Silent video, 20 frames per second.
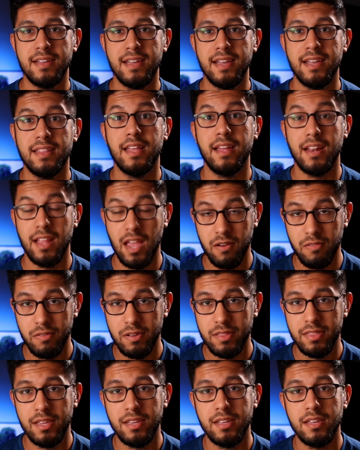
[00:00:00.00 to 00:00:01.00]
and that
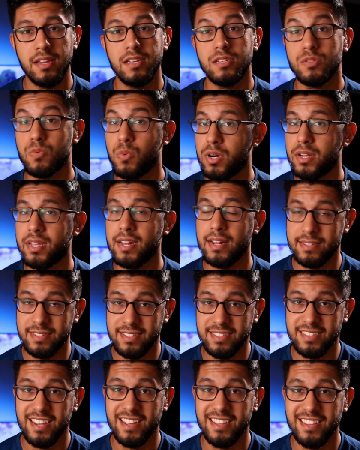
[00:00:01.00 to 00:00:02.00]
everything is working as
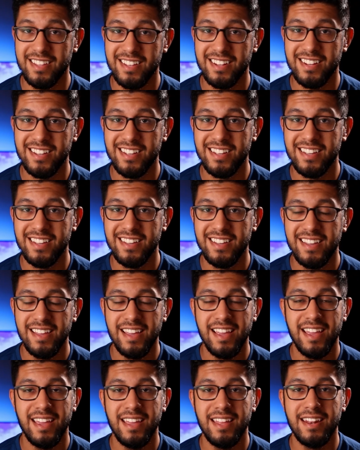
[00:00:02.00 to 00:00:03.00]
intended.
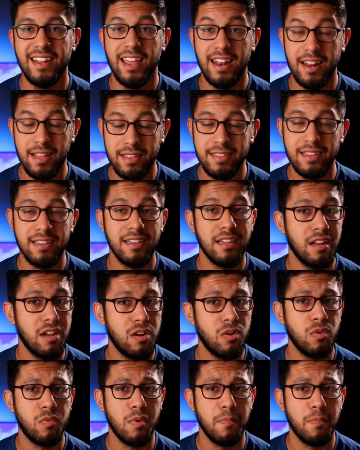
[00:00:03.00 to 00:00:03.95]
And anything in need of